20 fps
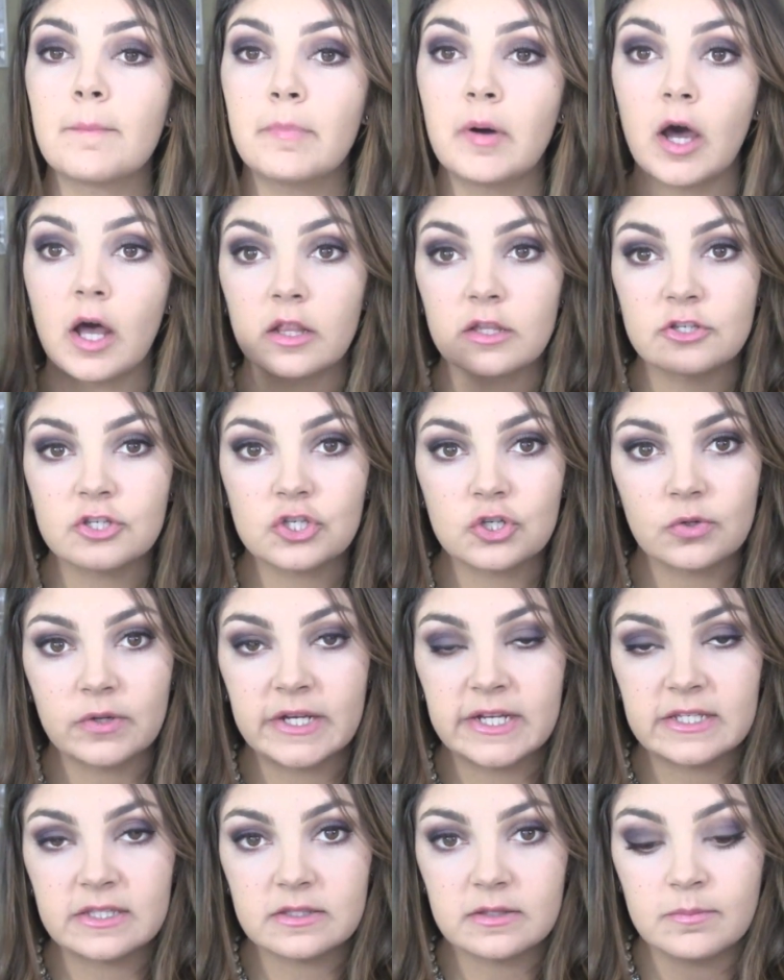Paula's
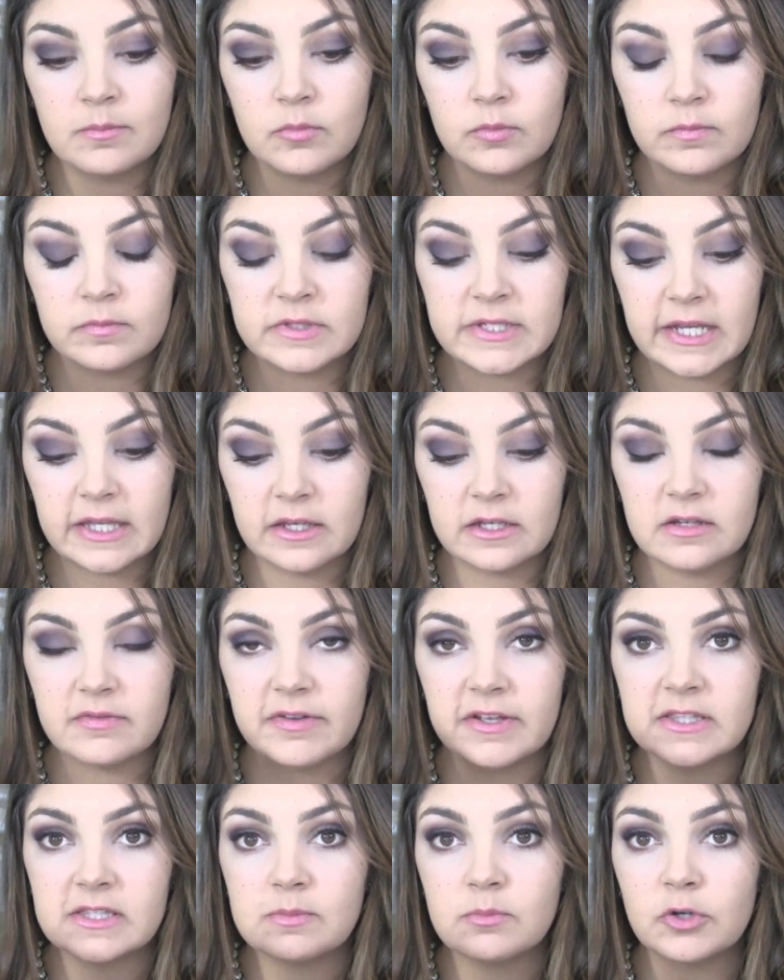Choice Daily
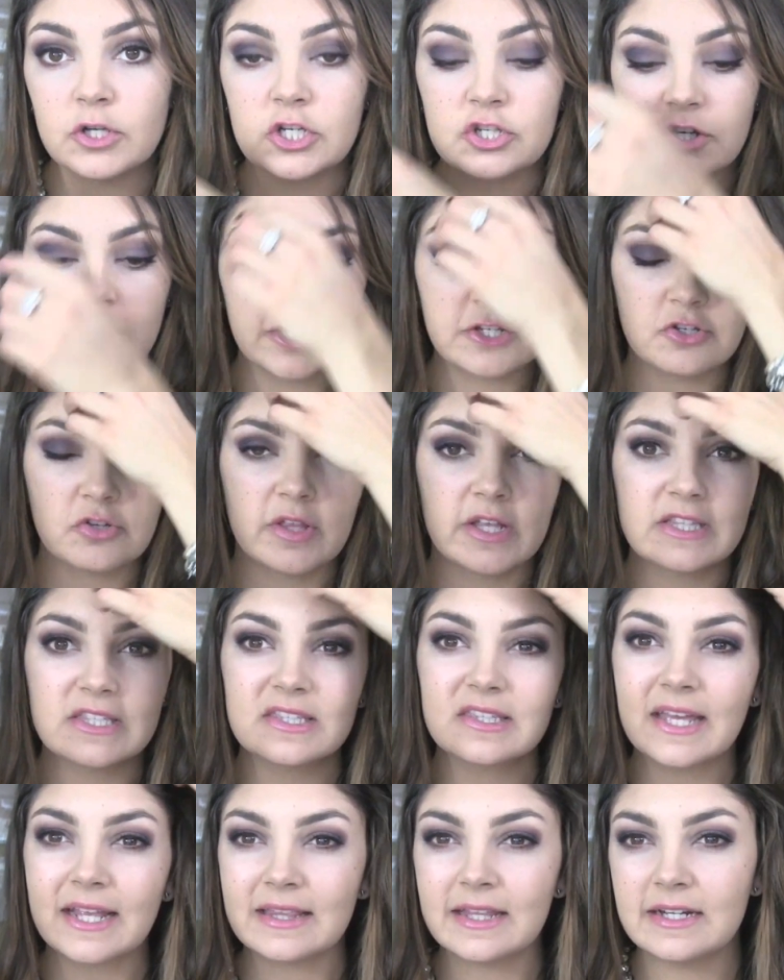Defense Moisturizer
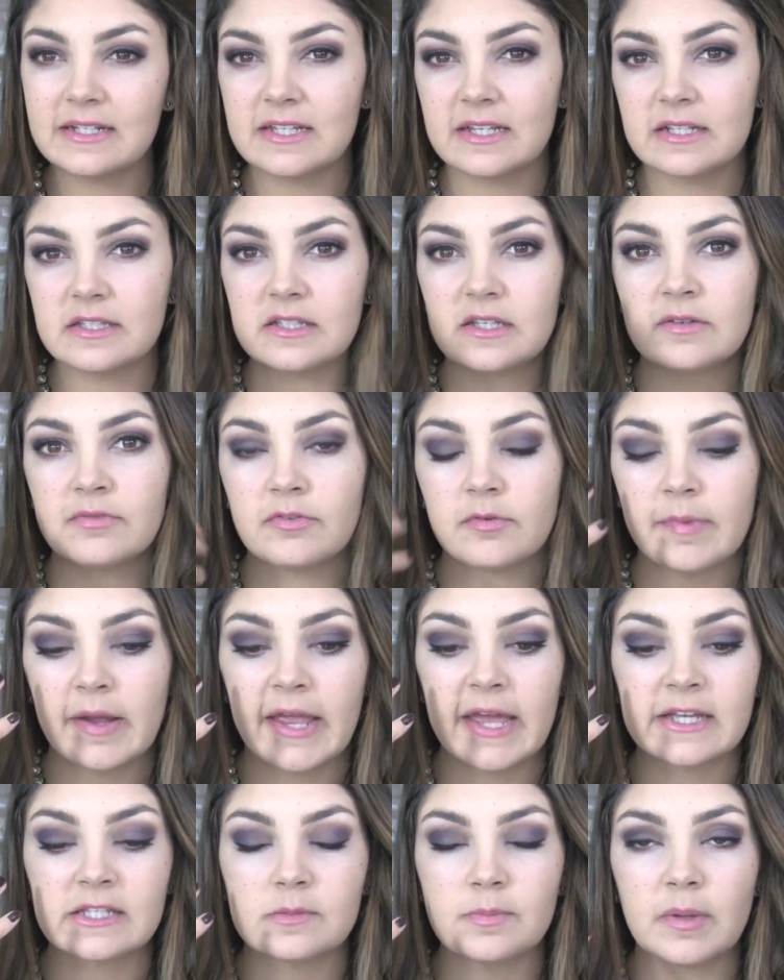that's slightly tinted for my
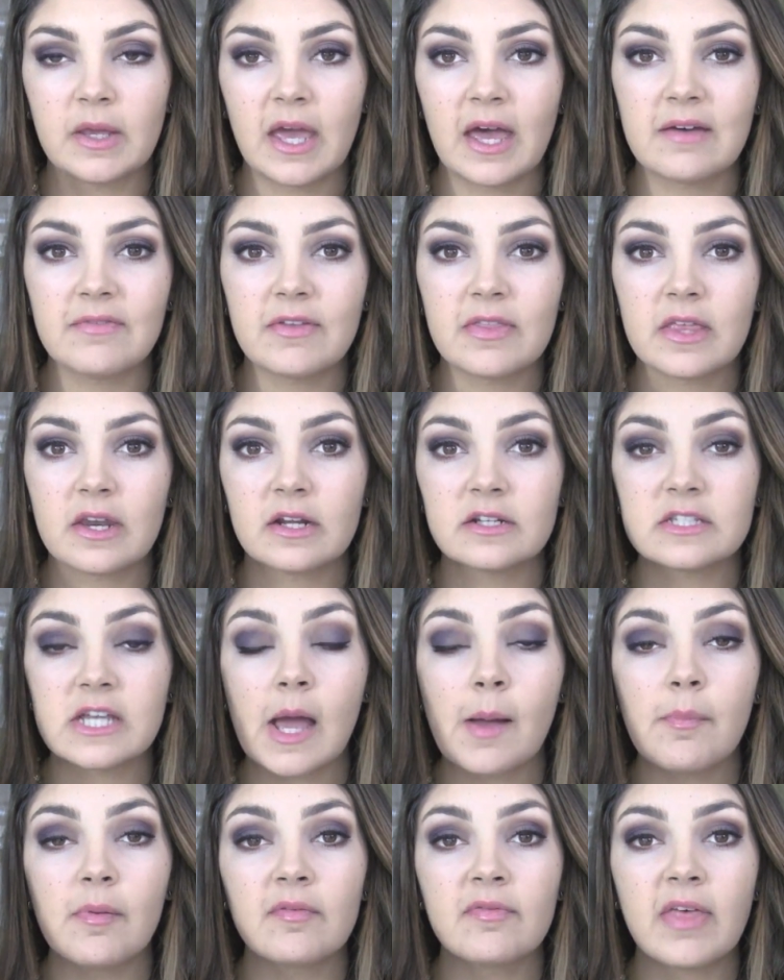SPF. And then on
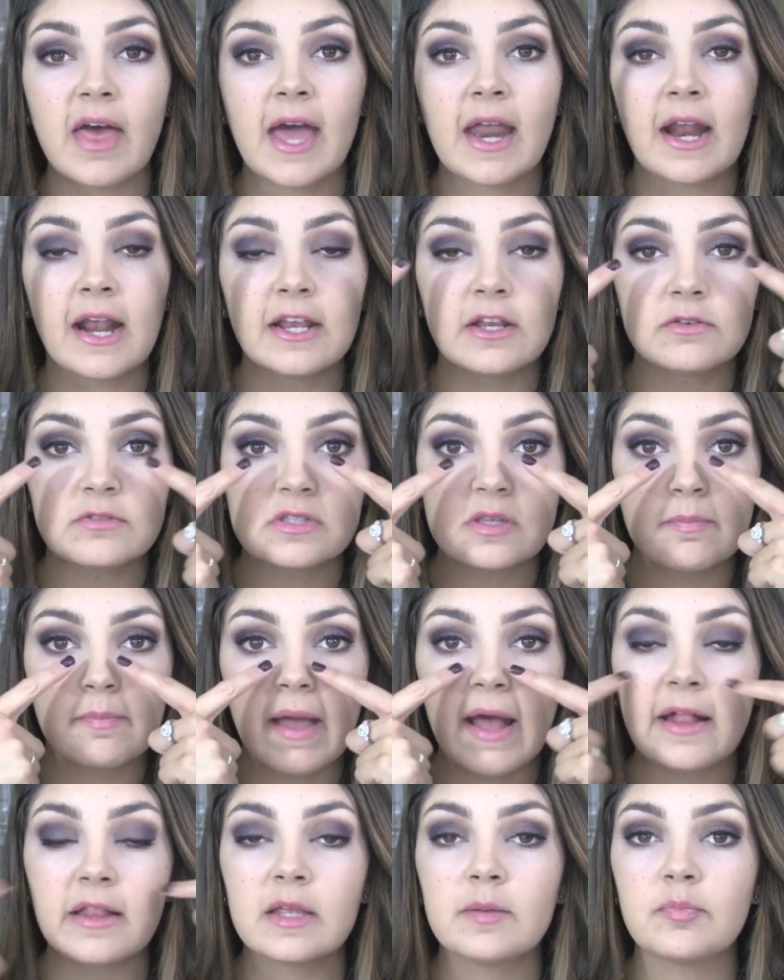top of that, I use the
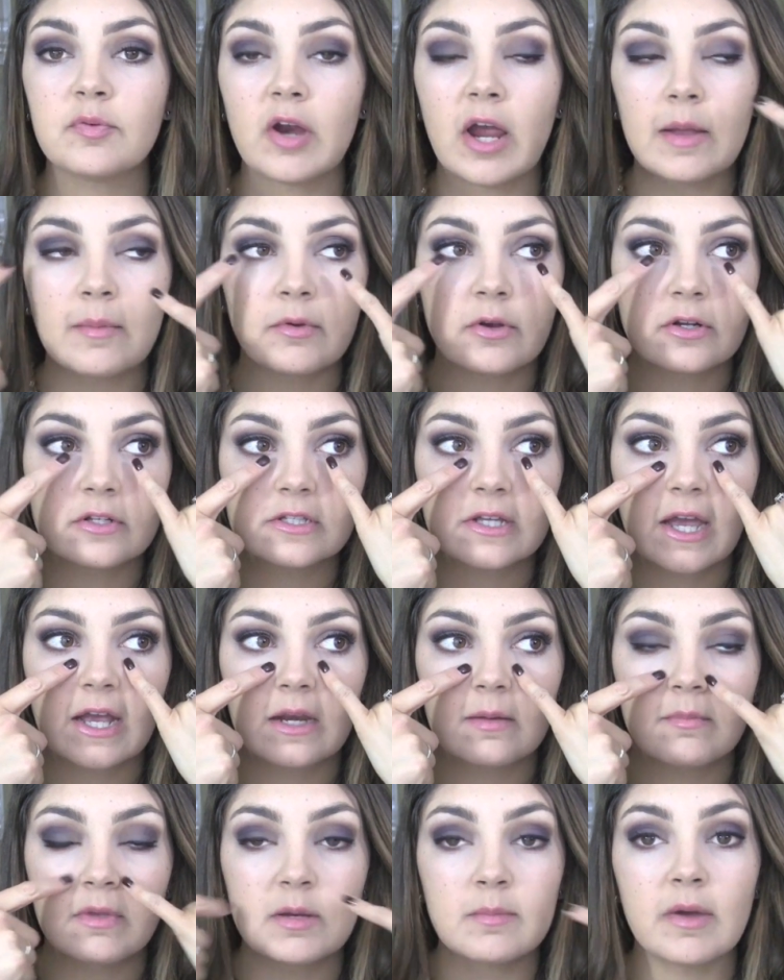Mally Primer to
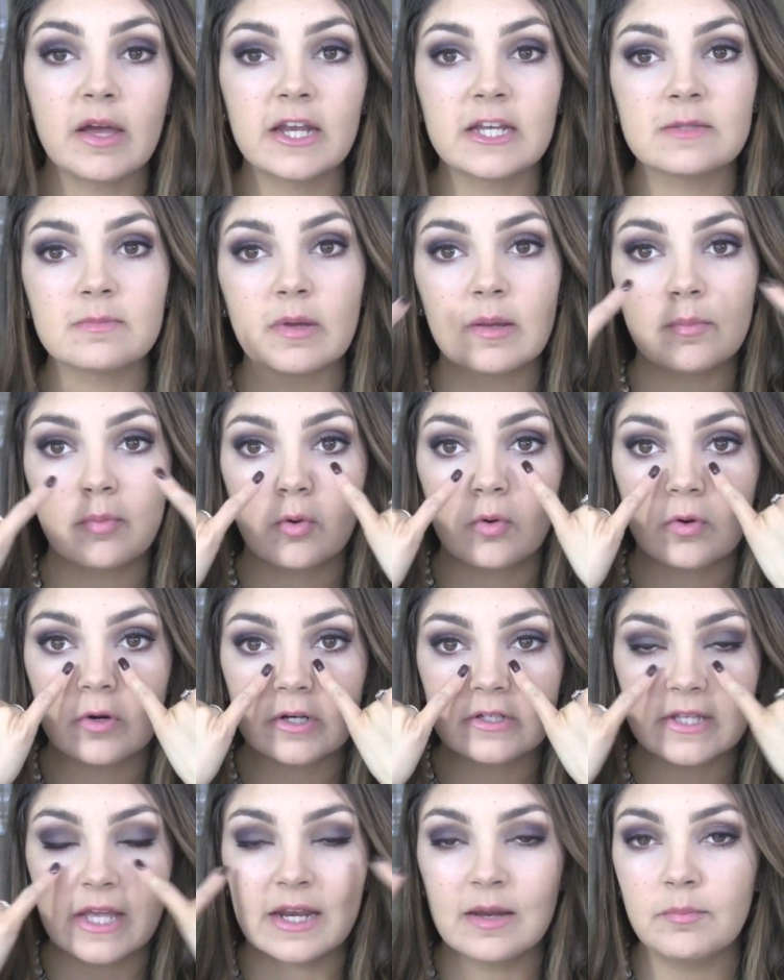kind of minimize my
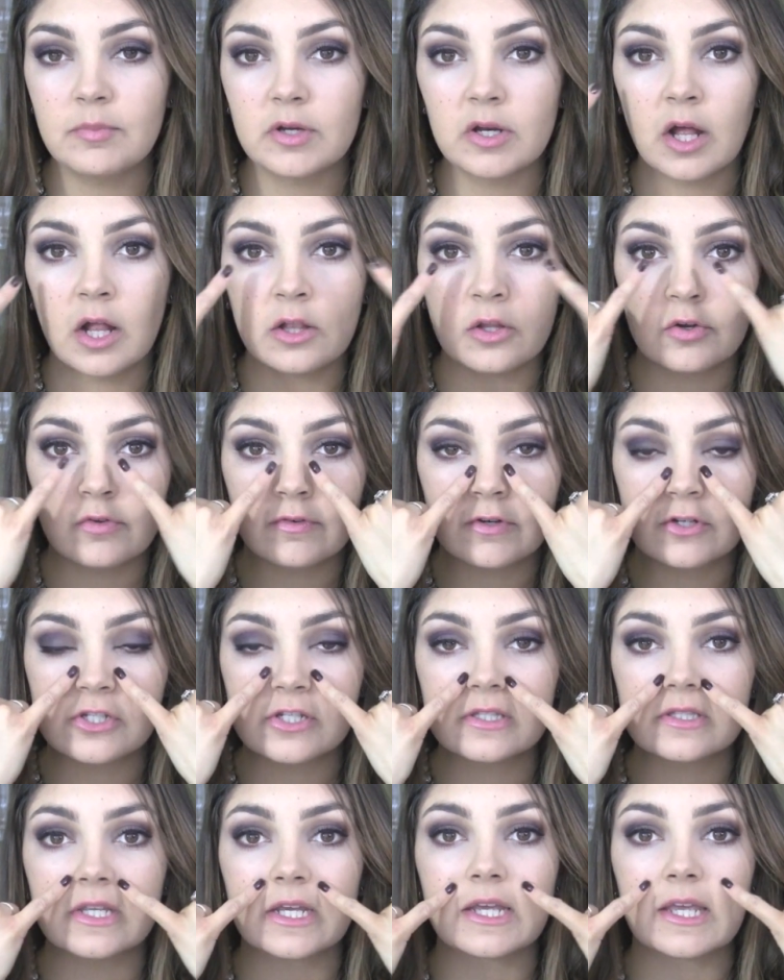pores. I didn't put all over,
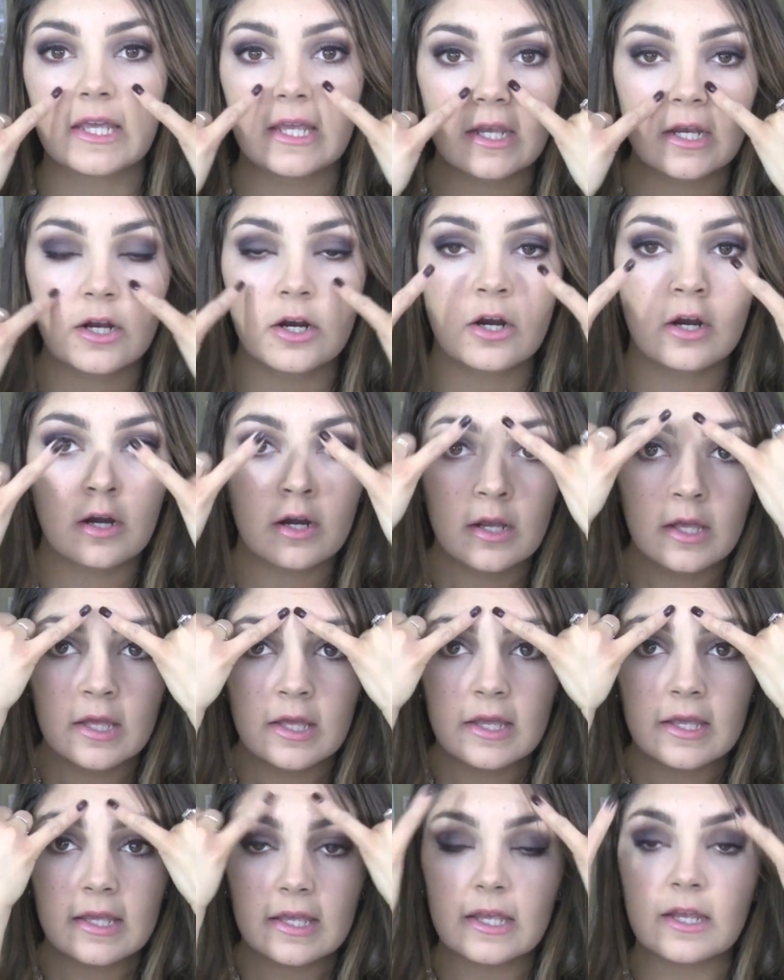just like here,
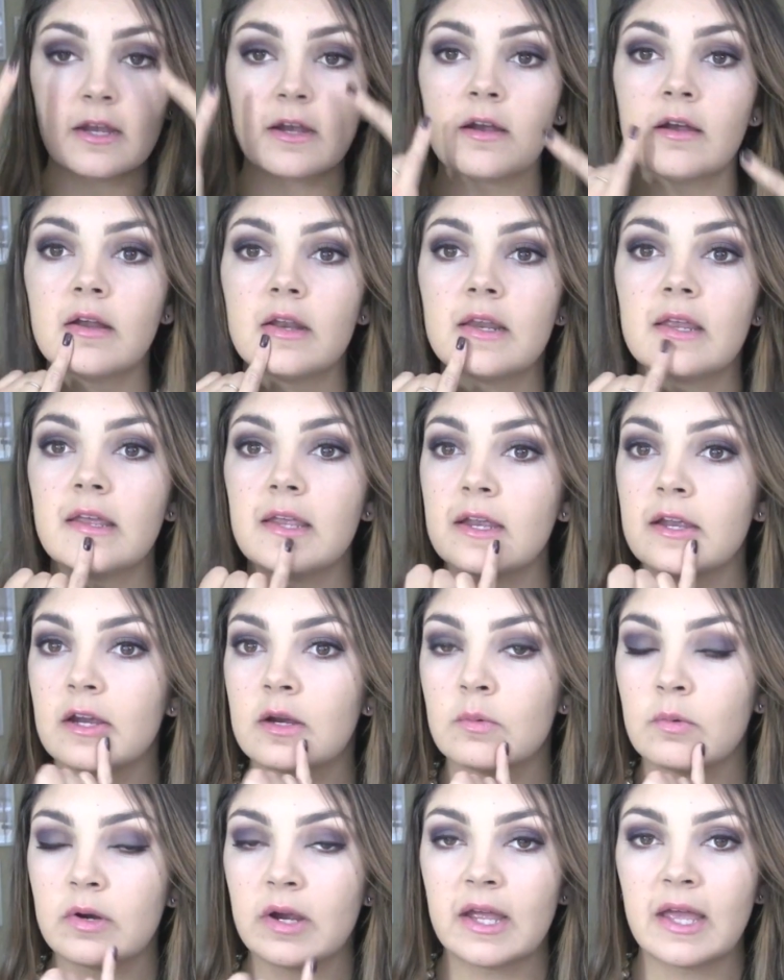here, and
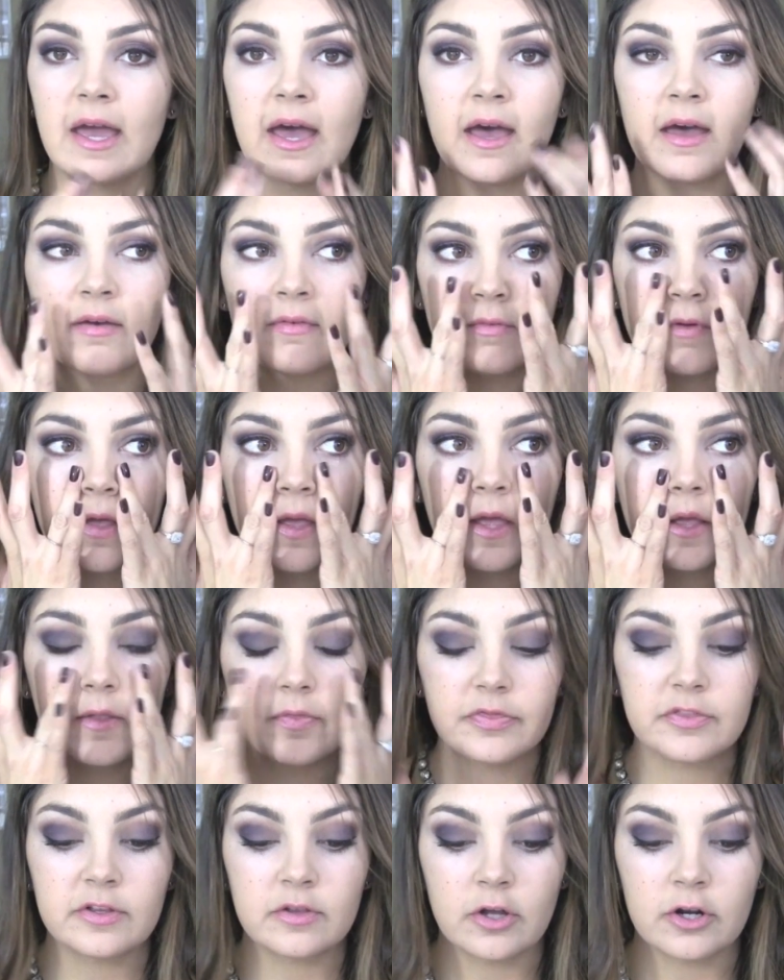here where I have
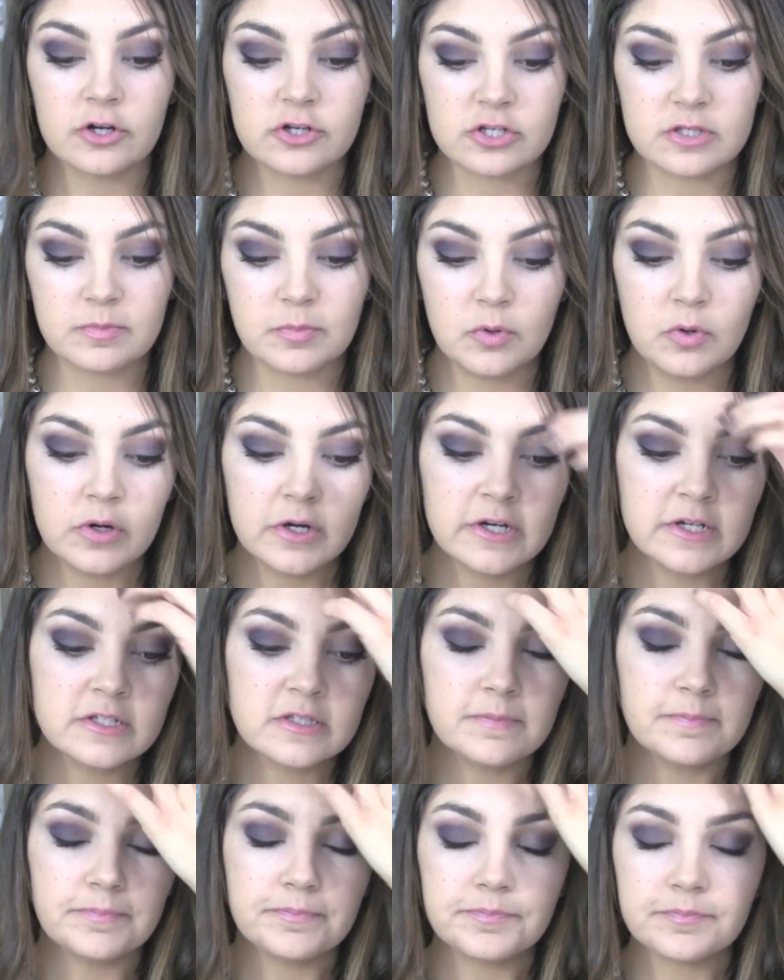the largest
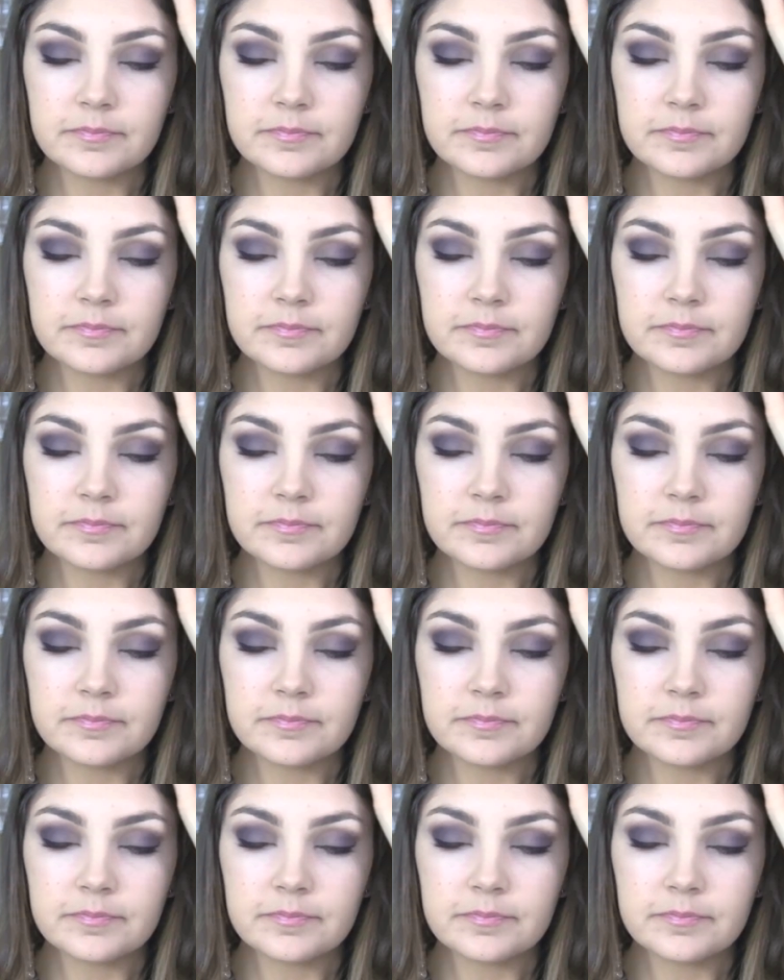pores.